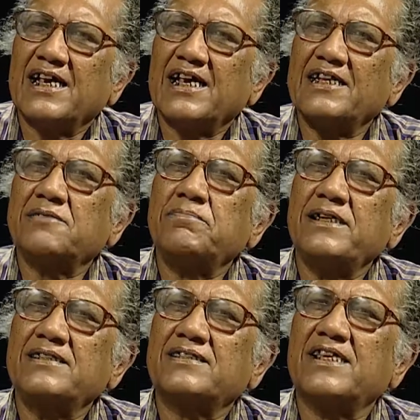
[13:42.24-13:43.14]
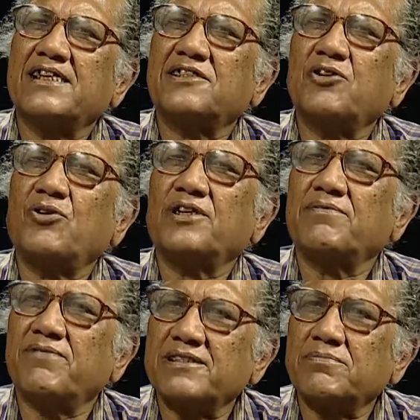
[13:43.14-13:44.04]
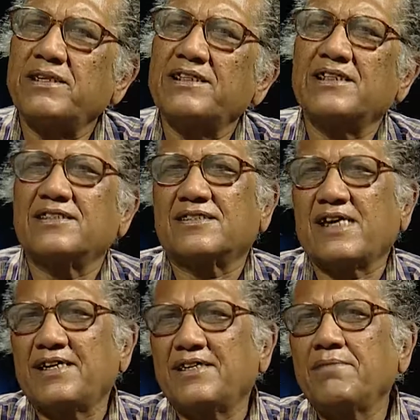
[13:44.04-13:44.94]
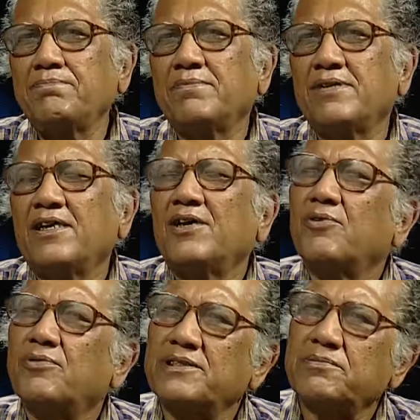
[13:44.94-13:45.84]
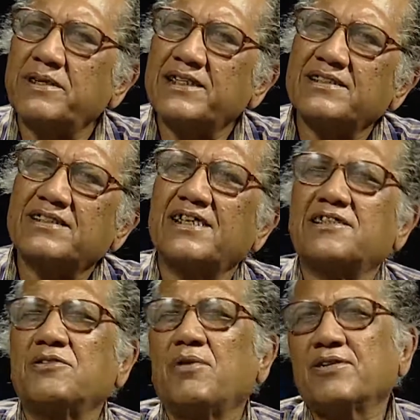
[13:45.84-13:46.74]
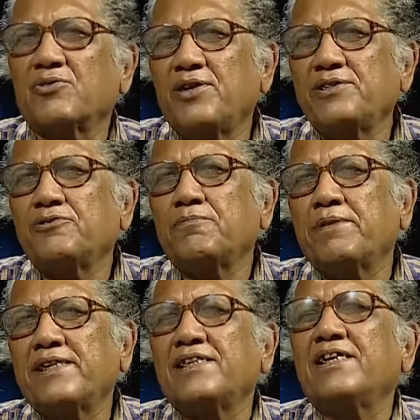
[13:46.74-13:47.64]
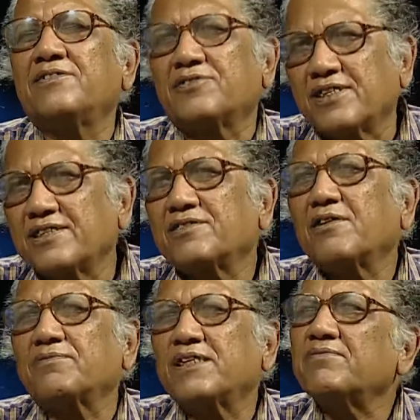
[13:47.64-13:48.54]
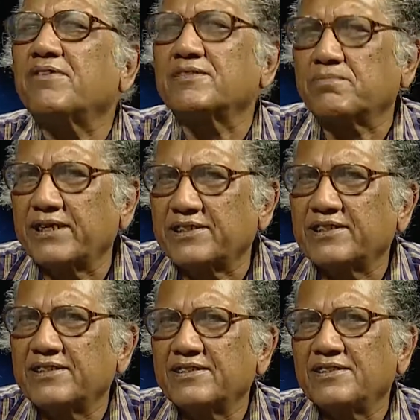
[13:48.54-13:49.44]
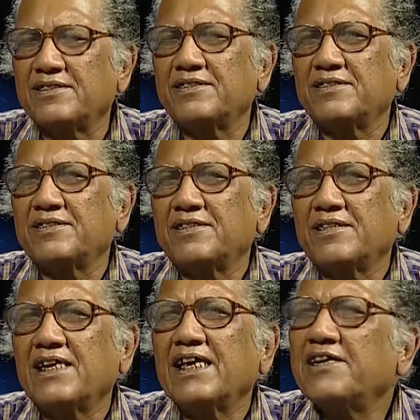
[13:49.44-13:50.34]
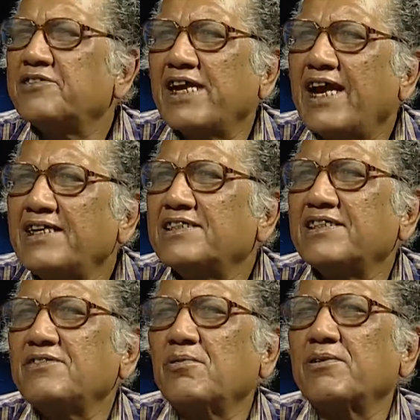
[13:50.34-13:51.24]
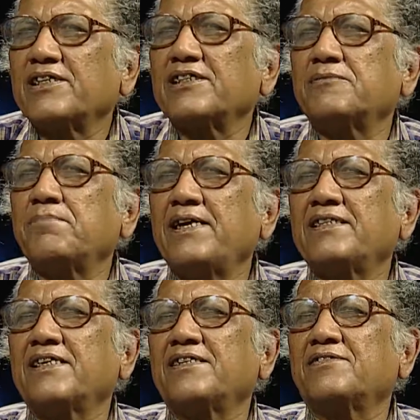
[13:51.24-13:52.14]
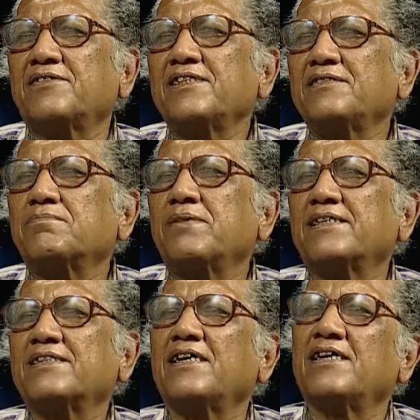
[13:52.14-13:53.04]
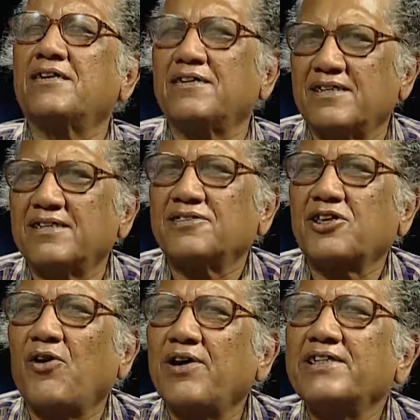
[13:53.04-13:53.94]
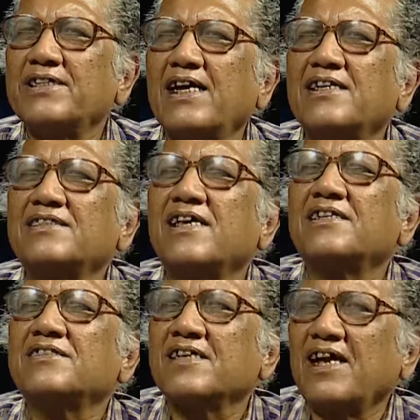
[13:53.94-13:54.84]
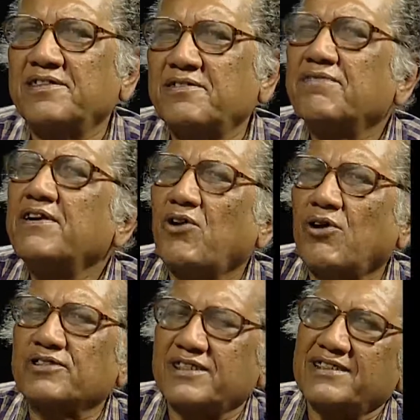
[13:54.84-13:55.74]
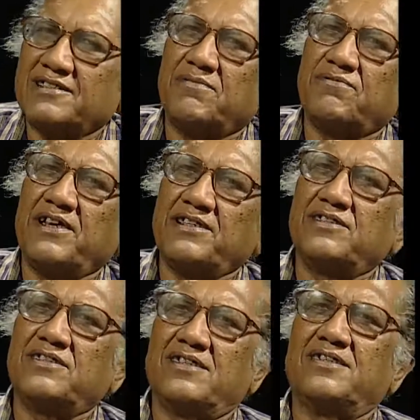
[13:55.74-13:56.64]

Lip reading: it means that your investment is tied up, which means that you are going to pay the interest of the investment. In reality, nobody is paying the interest, but theoretically there is a kind of a loss, as the French